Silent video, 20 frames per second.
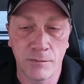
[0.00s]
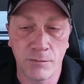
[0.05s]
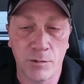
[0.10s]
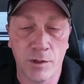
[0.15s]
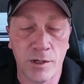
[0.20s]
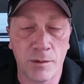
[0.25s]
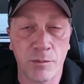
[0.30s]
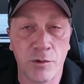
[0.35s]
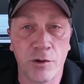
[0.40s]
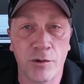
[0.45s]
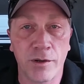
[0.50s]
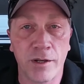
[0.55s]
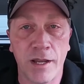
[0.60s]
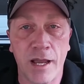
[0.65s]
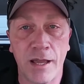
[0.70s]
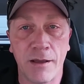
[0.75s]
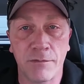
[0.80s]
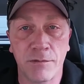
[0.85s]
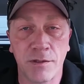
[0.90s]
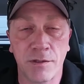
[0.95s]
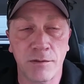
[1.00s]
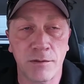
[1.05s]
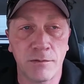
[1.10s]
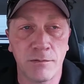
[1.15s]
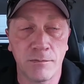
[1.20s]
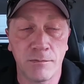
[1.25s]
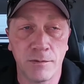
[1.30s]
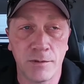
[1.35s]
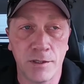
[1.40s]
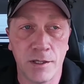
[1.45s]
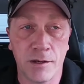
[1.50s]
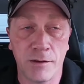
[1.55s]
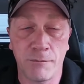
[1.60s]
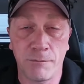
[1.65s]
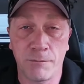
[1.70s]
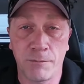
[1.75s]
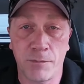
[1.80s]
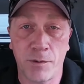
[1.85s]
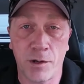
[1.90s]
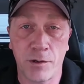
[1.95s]
what I'm going to have done
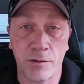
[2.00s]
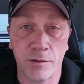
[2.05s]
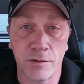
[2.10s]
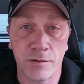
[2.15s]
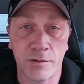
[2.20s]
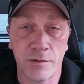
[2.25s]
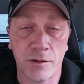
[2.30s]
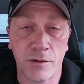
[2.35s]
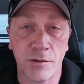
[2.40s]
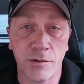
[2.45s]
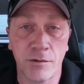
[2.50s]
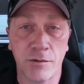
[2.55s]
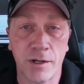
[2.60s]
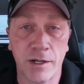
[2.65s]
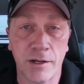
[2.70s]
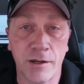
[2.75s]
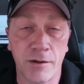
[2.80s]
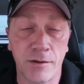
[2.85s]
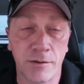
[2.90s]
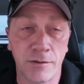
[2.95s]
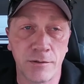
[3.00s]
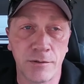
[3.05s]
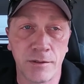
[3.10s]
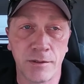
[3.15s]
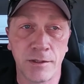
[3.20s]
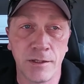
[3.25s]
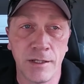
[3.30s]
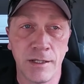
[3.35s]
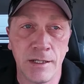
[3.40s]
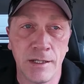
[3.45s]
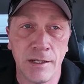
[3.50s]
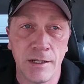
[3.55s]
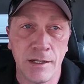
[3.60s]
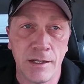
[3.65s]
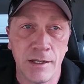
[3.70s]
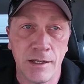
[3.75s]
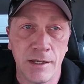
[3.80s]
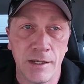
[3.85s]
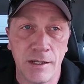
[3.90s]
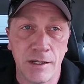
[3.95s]
as far as surgery goes
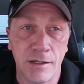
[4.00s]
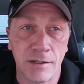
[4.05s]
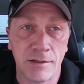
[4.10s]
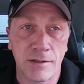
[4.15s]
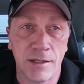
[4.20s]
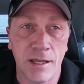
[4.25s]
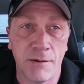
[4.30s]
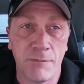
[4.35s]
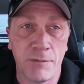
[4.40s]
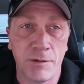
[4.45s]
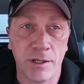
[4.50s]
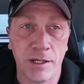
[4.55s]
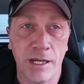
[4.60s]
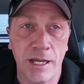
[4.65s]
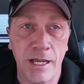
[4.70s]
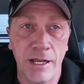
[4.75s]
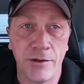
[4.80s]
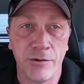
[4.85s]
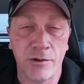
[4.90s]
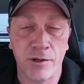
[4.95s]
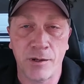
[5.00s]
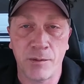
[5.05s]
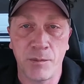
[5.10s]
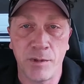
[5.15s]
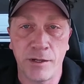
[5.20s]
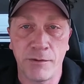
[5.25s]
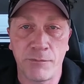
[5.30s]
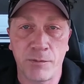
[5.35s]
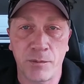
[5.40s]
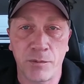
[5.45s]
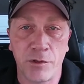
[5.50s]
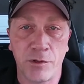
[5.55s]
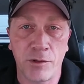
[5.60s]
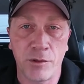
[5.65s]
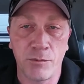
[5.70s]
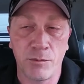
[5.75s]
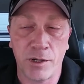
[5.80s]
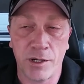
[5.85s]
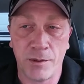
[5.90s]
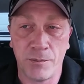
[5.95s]
is definitely hindering me from
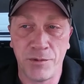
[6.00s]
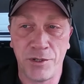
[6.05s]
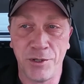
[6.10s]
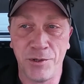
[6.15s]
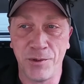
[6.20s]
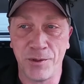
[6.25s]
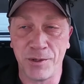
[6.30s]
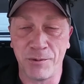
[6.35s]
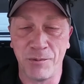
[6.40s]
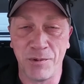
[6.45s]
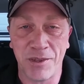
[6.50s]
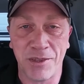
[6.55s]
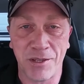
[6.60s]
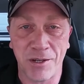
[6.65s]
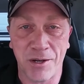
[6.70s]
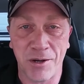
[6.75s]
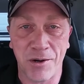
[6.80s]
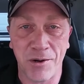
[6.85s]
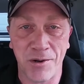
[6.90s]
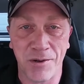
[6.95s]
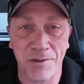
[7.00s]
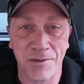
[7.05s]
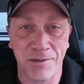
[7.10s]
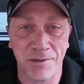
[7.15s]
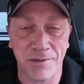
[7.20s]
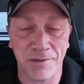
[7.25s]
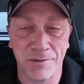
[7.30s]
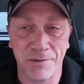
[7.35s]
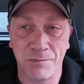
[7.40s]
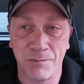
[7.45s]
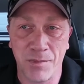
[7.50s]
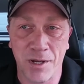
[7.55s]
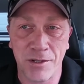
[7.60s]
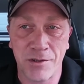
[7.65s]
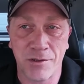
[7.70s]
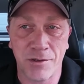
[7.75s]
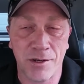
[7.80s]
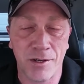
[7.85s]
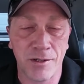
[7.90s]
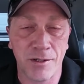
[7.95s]
doing what I'm doing with the cars and my
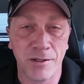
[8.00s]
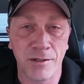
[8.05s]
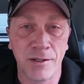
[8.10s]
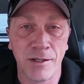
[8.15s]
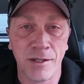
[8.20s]
truck.